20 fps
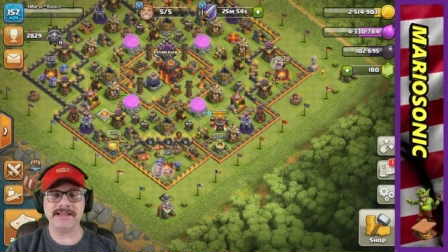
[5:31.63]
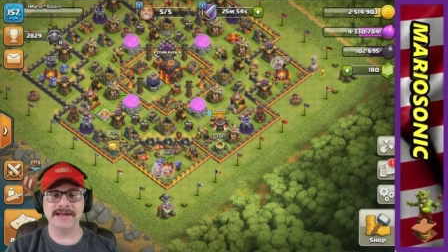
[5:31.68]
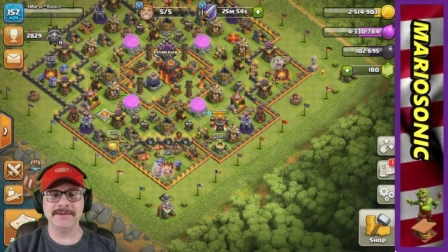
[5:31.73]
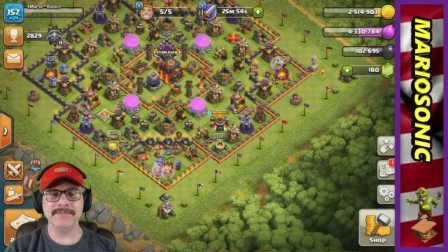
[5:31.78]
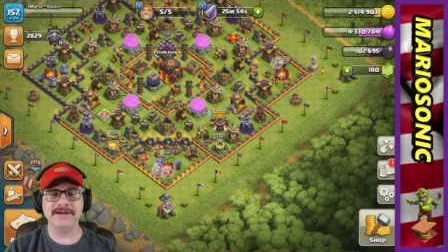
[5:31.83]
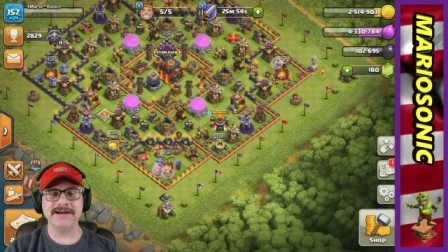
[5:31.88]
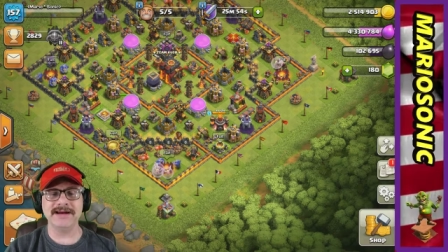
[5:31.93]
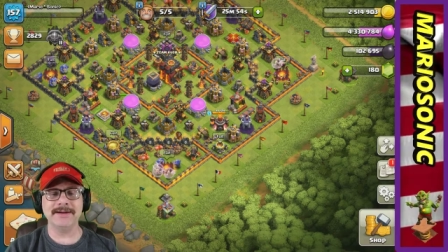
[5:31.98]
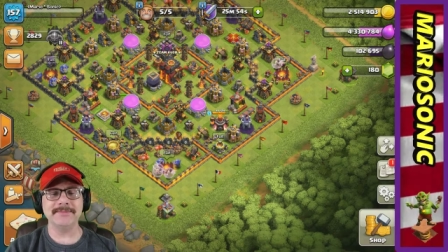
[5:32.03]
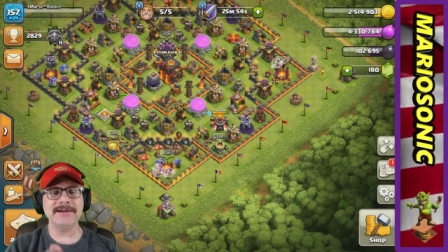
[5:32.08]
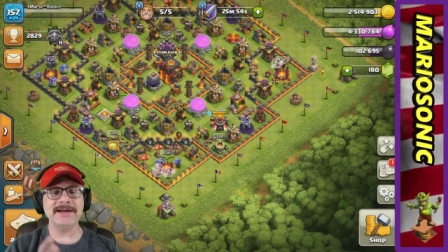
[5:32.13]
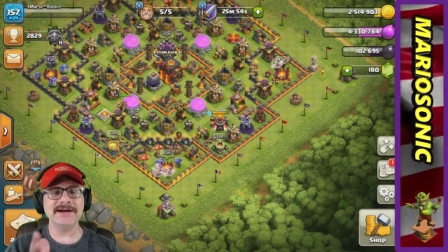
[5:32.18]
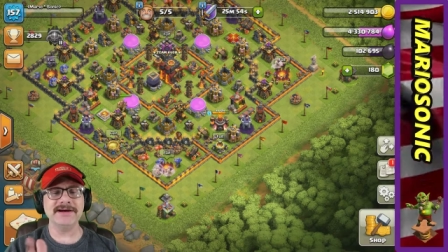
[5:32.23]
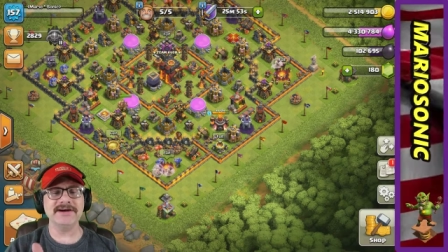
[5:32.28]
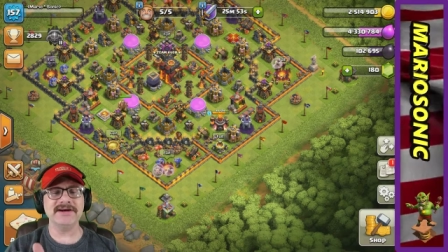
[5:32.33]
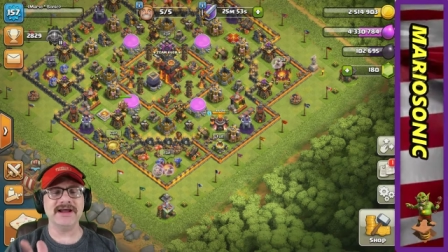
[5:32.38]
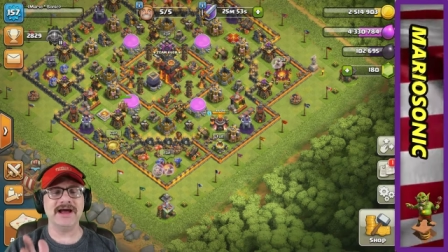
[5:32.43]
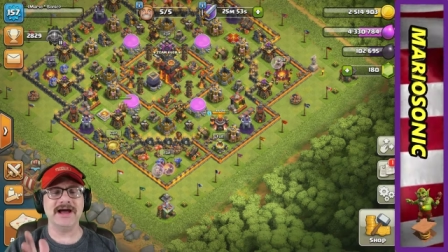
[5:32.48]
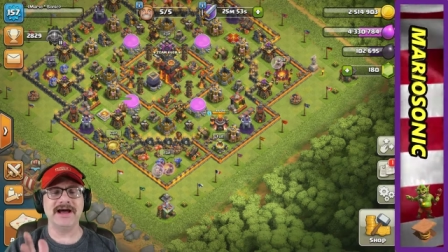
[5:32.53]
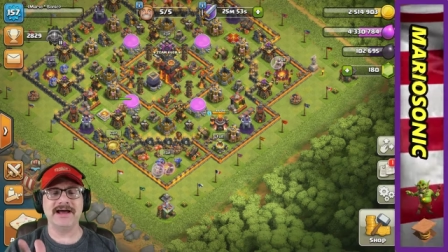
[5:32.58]
I mean, I'm not
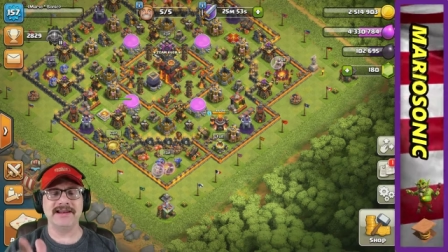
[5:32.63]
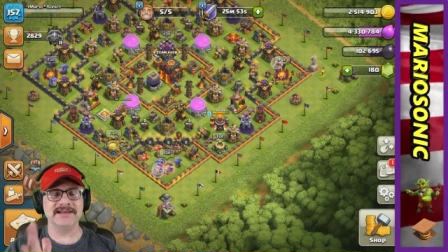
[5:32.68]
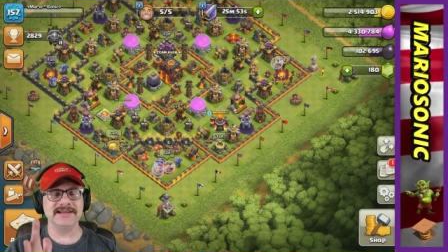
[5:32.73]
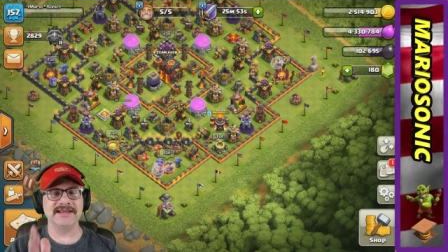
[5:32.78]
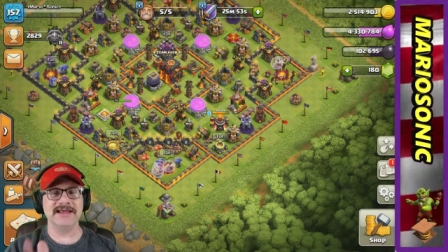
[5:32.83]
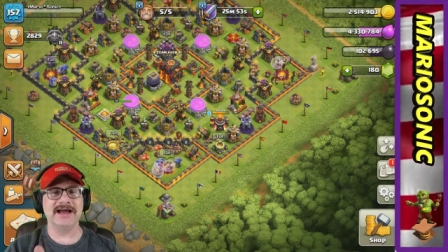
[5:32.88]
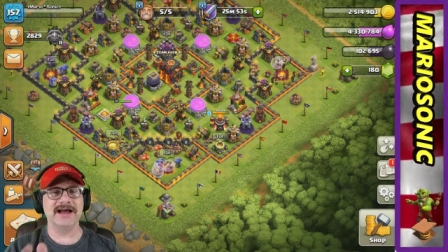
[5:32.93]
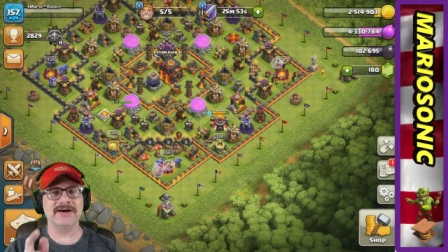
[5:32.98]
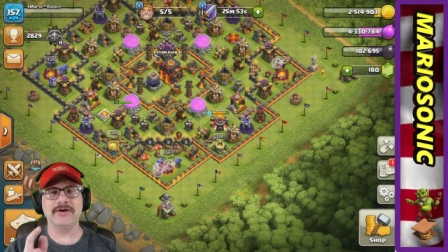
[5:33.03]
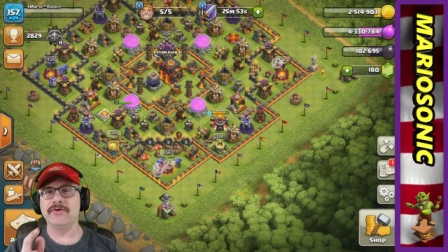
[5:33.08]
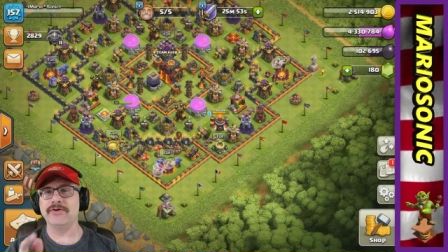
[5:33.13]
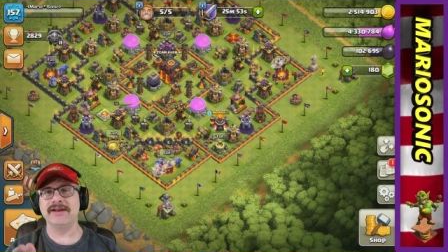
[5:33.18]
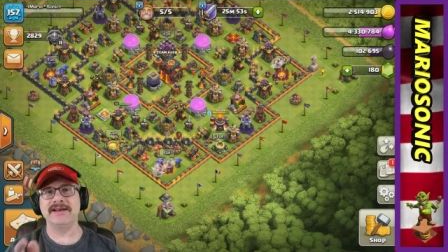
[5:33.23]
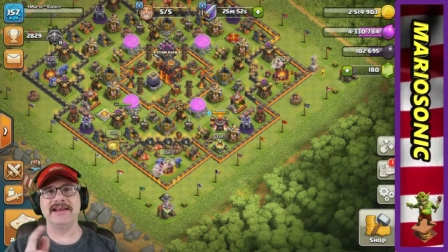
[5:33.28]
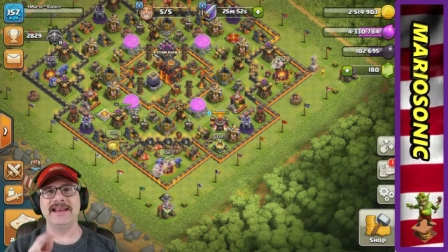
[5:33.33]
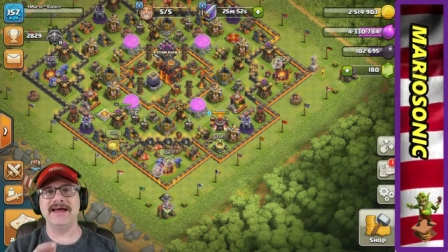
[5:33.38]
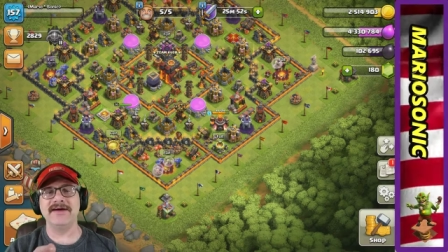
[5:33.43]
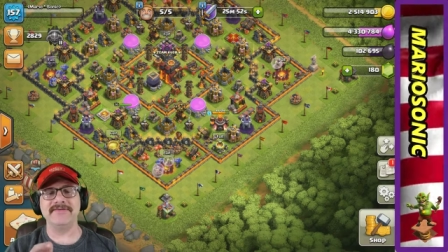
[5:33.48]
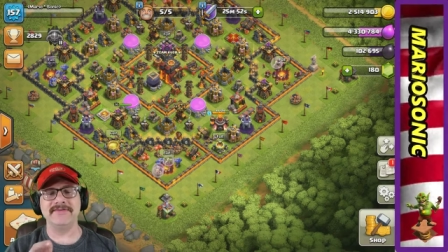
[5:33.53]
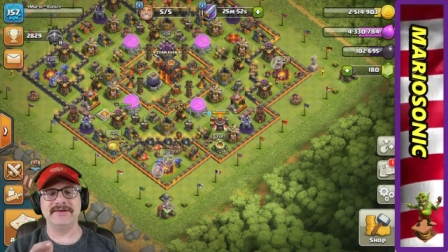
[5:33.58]
going to uh, go to
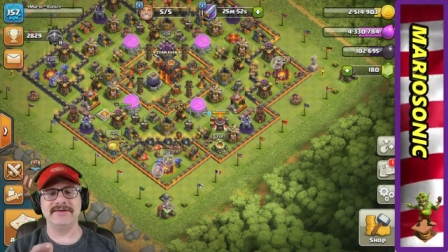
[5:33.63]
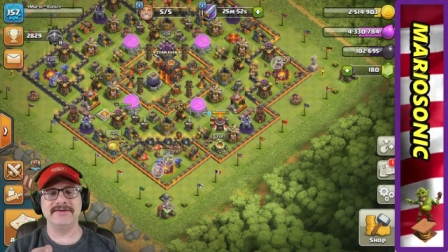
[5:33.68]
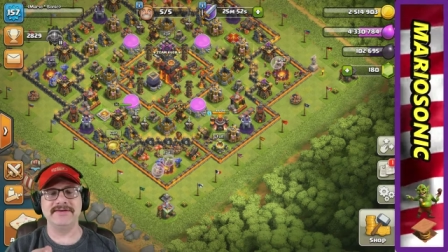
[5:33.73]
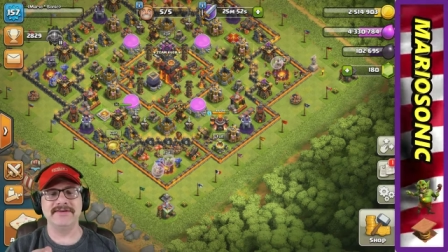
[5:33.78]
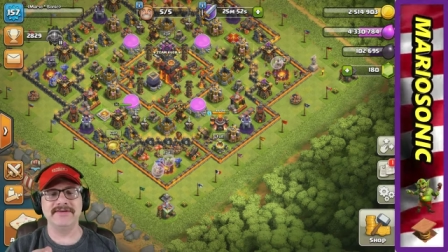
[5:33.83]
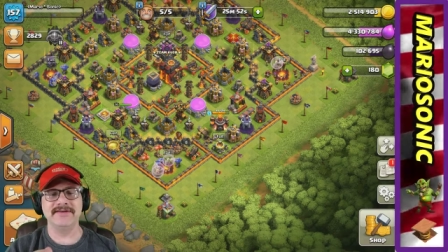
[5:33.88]
11